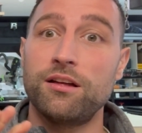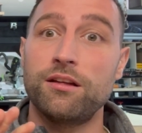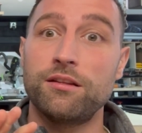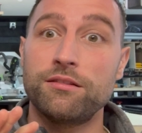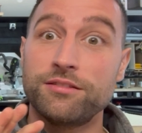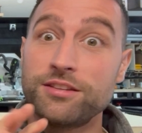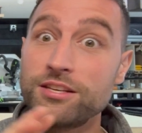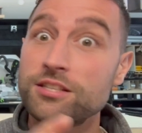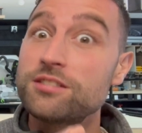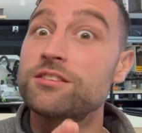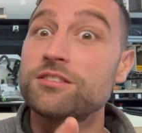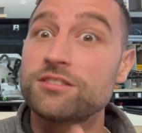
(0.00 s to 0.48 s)

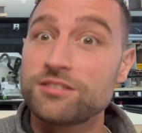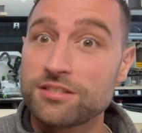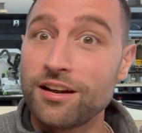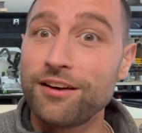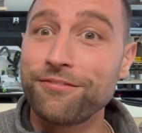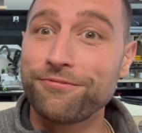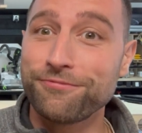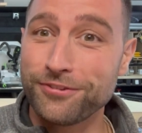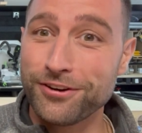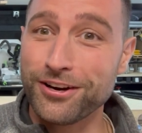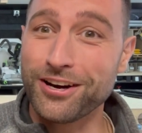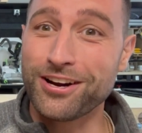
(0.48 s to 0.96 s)
this is
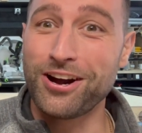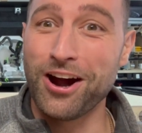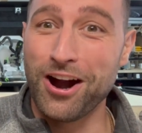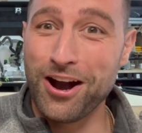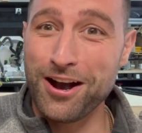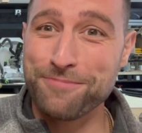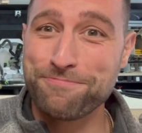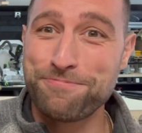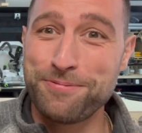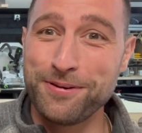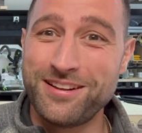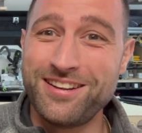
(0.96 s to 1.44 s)
tough for a
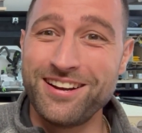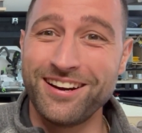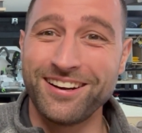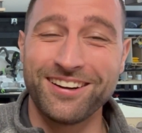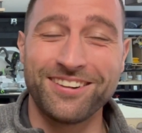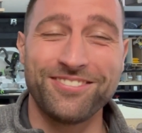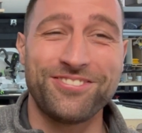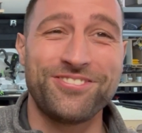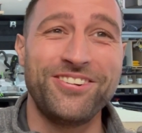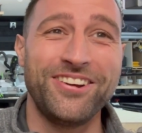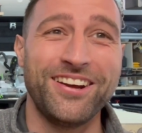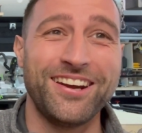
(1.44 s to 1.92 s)
carpenter
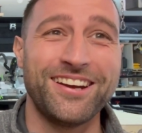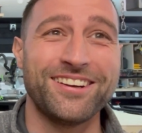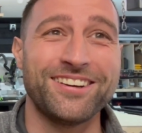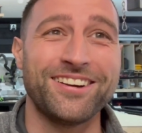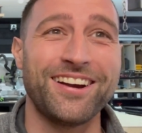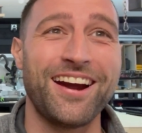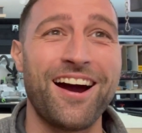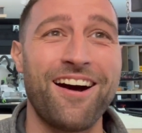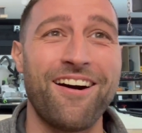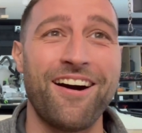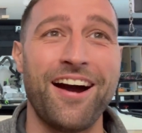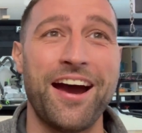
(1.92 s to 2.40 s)
to figure
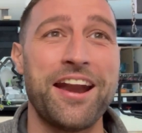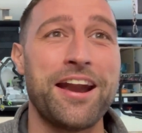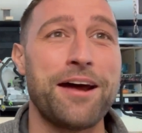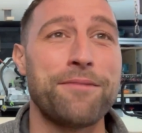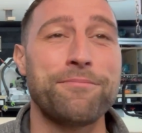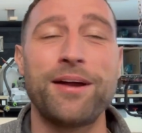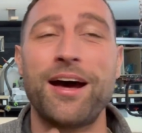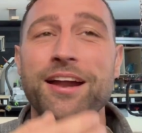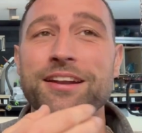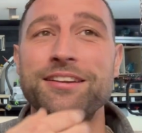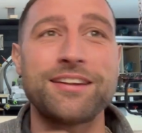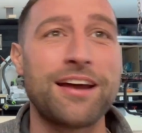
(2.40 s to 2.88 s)
out. And I'm
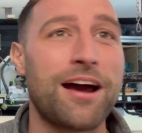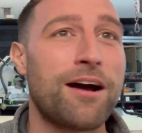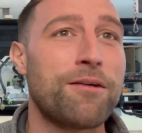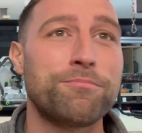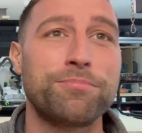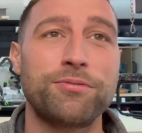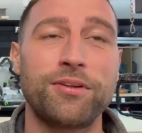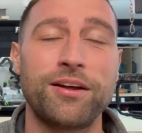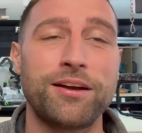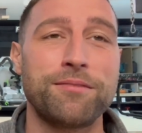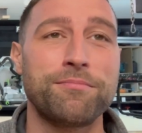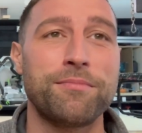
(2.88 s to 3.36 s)
not
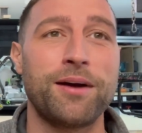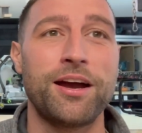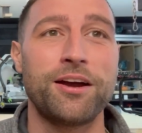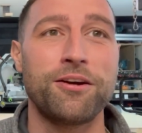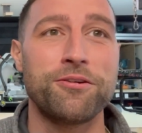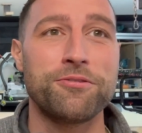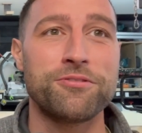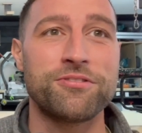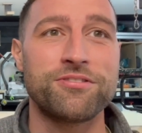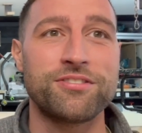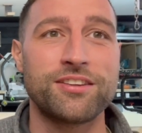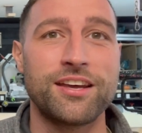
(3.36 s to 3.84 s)
downplaying my
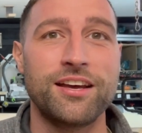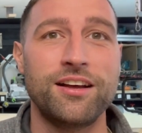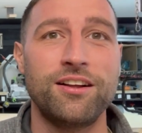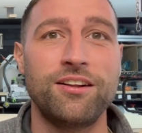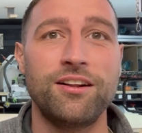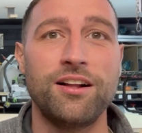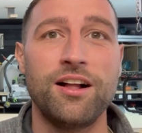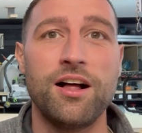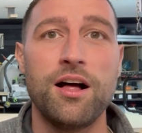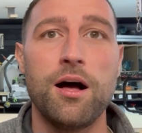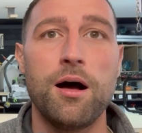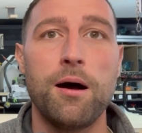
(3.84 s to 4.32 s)
own
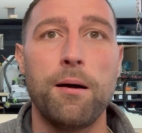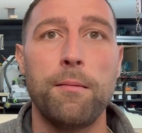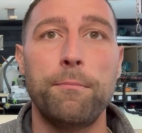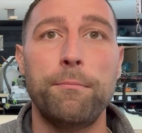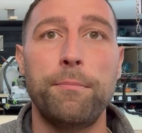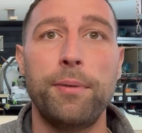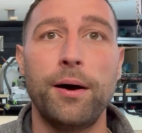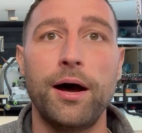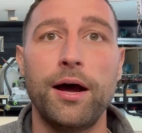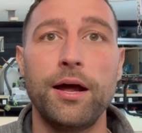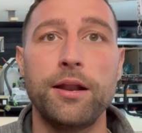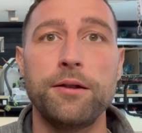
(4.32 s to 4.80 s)
skill,
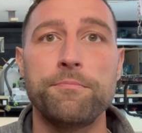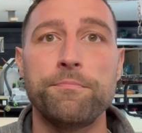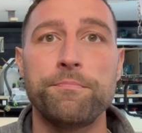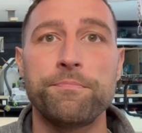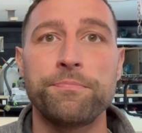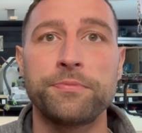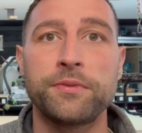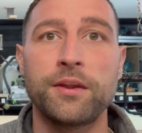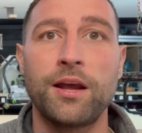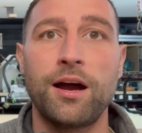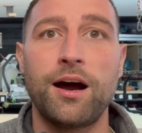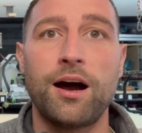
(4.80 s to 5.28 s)
but
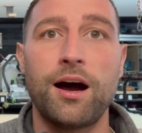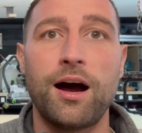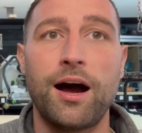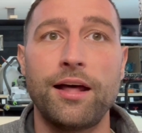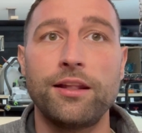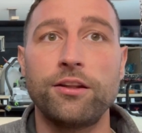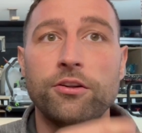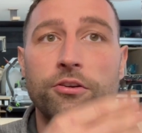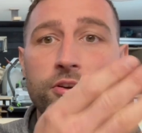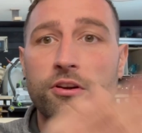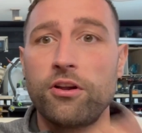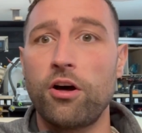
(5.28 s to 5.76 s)
I
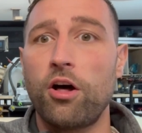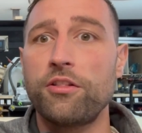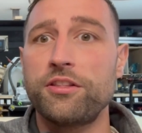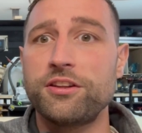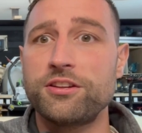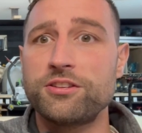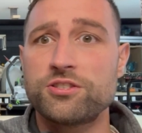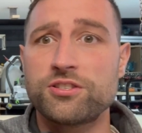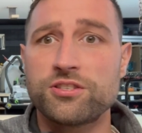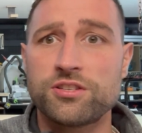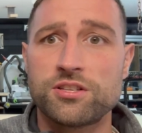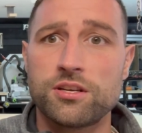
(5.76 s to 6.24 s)
learned all
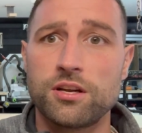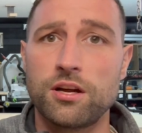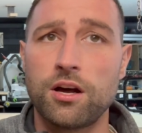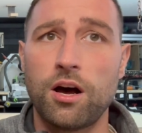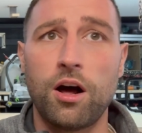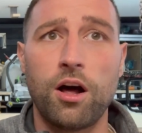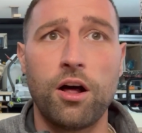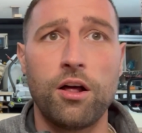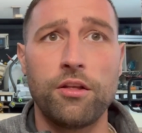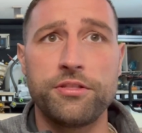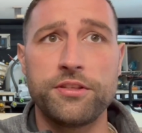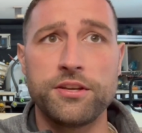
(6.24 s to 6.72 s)

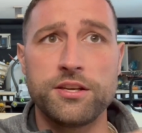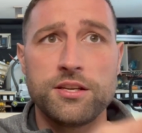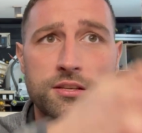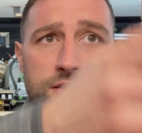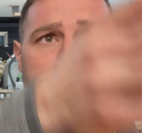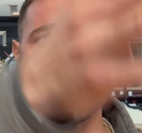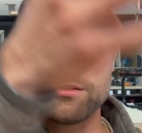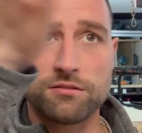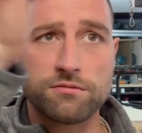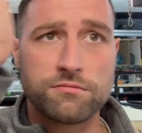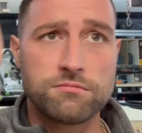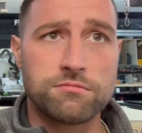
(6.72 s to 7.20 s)

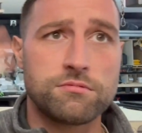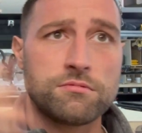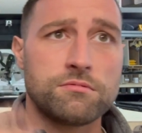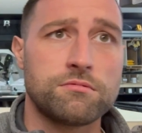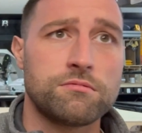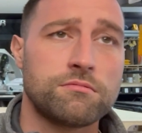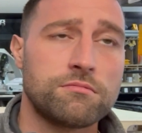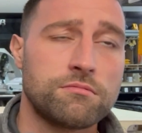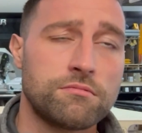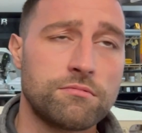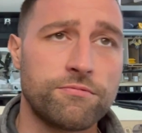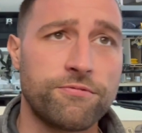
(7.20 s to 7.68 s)
these
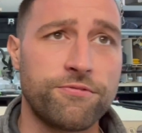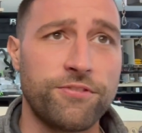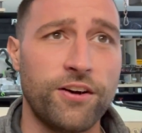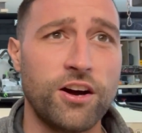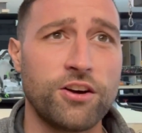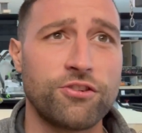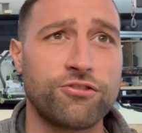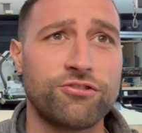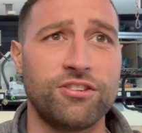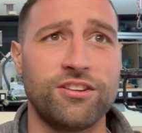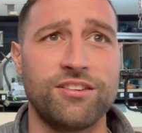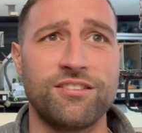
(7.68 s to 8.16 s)

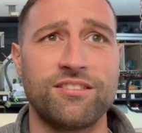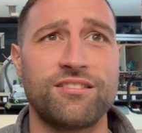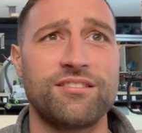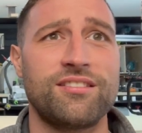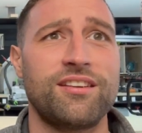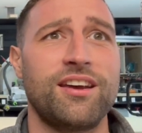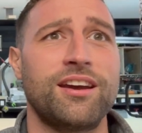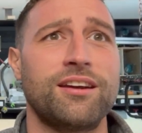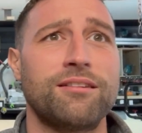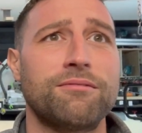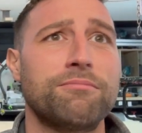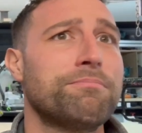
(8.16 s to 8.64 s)
functions
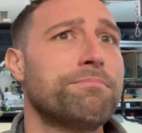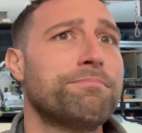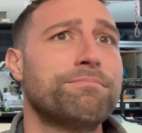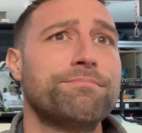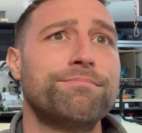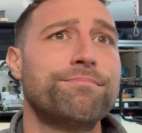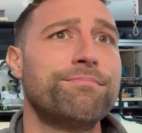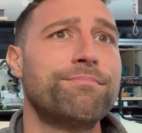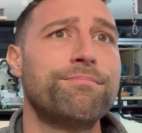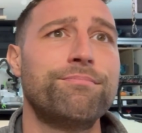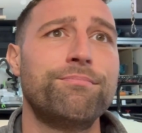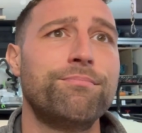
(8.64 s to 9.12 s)
like
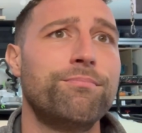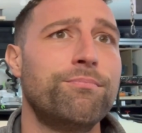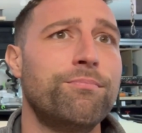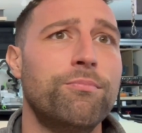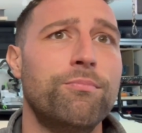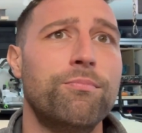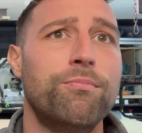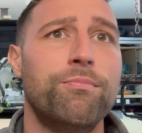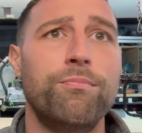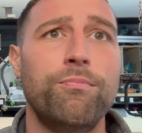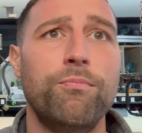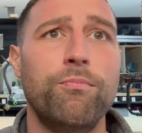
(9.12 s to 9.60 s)

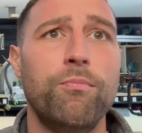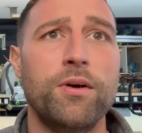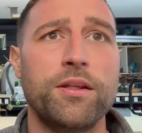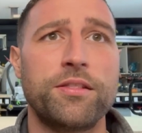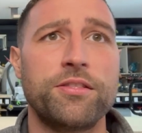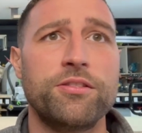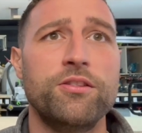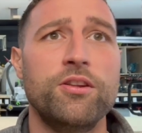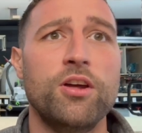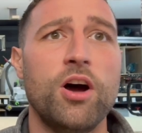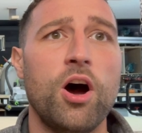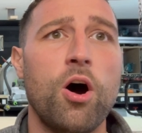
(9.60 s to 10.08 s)

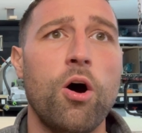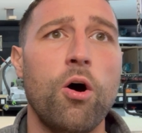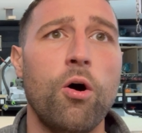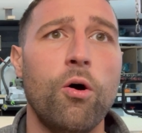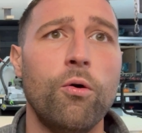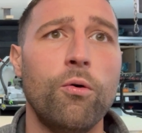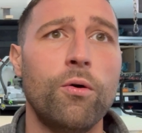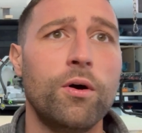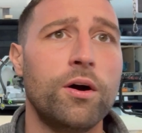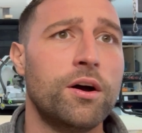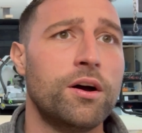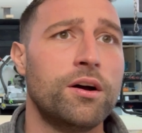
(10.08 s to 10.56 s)
with
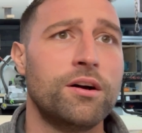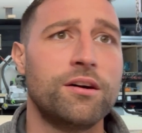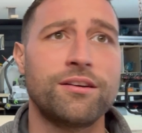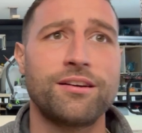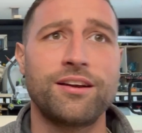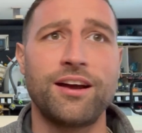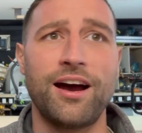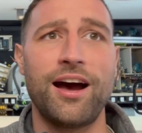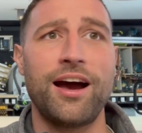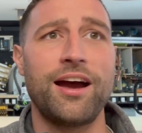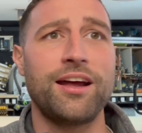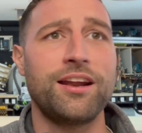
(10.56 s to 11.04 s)
no
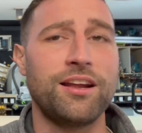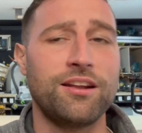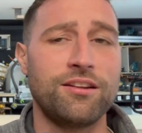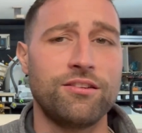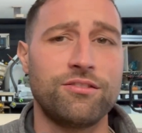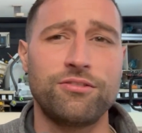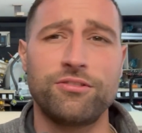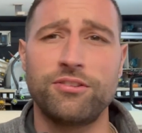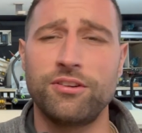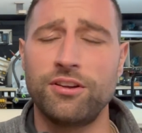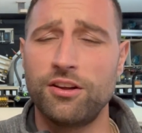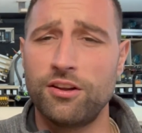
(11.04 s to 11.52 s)

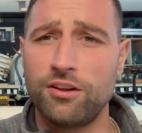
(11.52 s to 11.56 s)
guidance,